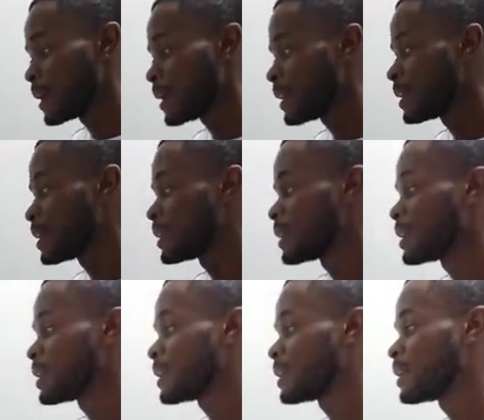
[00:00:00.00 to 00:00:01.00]

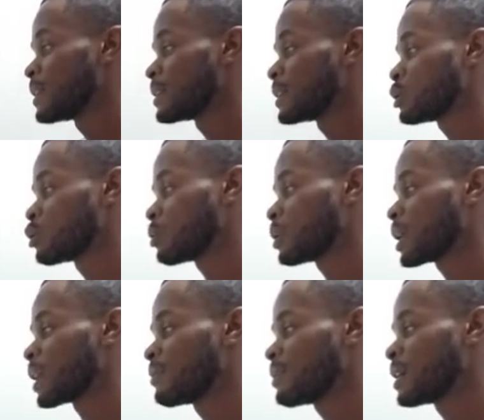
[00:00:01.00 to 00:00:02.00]
And the
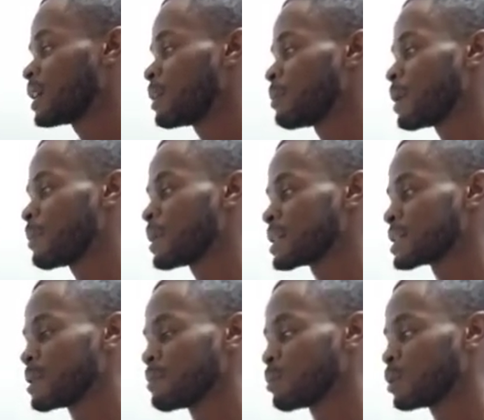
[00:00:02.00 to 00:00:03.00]
topographical map
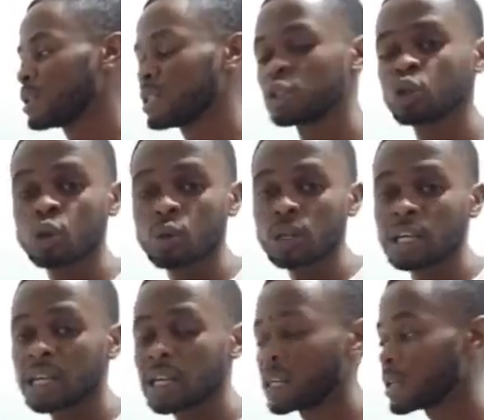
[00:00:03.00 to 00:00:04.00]
example is shown
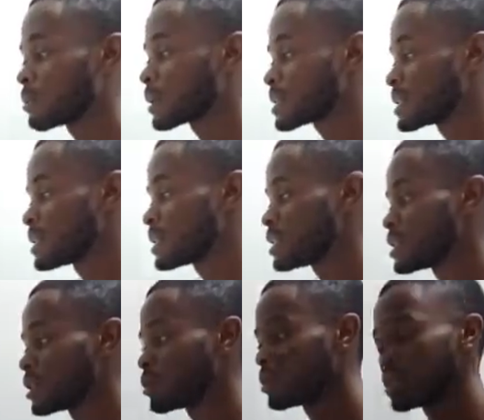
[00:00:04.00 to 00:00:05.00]
here in the
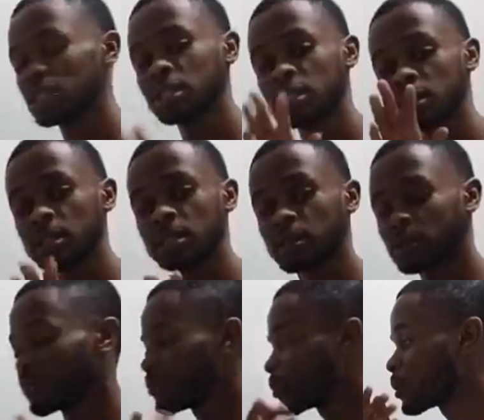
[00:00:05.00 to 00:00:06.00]
presentation, which is
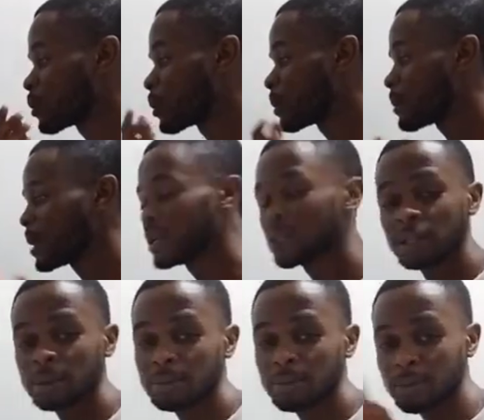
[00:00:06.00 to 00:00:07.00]
whereby
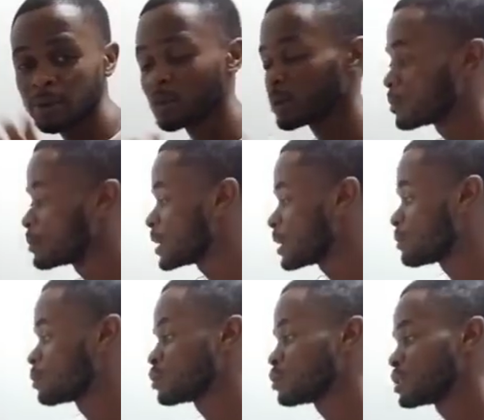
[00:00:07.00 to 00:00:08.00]
you will be
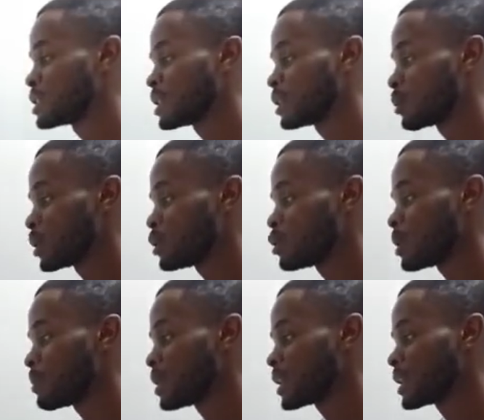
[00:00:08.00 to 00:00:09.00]
able to see it when you are
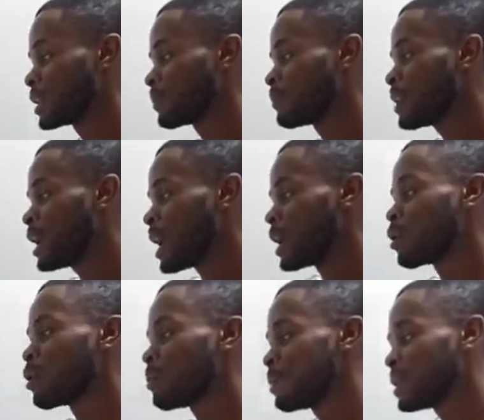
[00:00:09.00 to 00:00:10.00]
marking. I
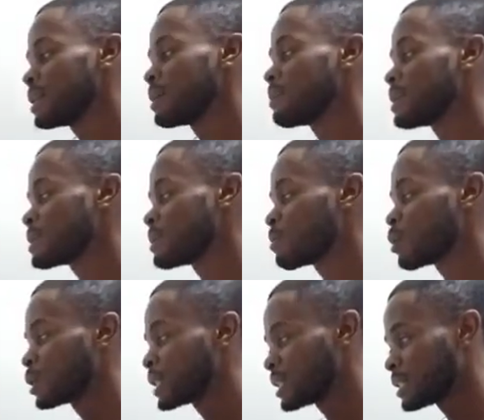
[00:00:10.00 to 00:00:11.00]
compared the mesa
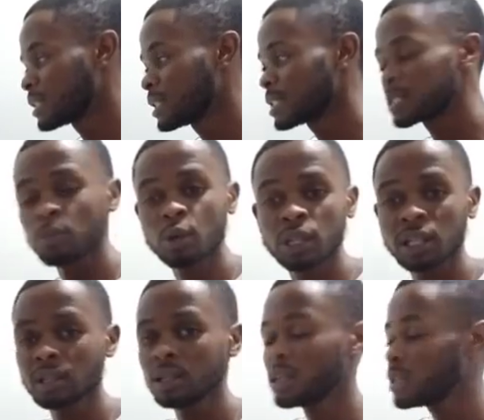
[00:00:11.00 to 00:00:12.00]
model, this
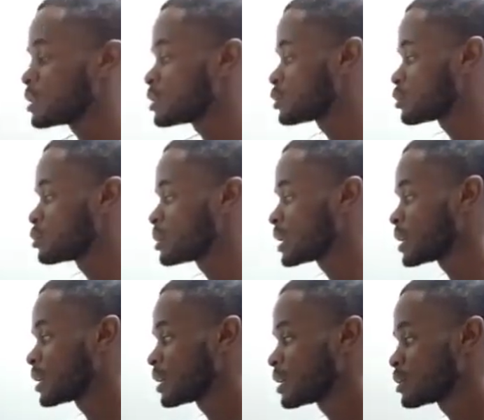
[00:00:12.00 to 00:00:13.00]
model, to
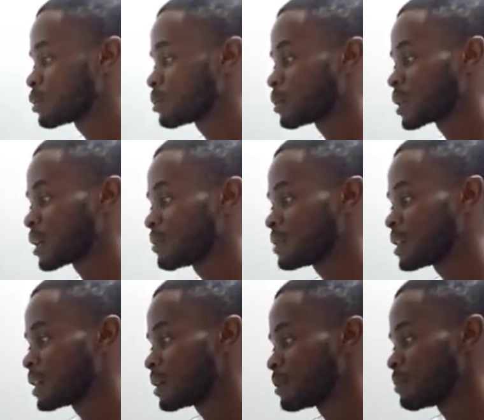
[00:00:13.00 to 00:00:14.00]
the
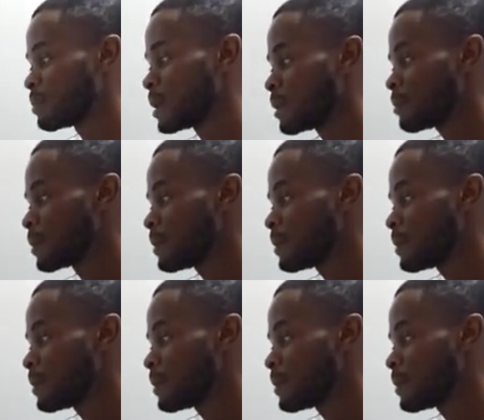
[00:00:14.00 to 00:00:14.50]
topographical map,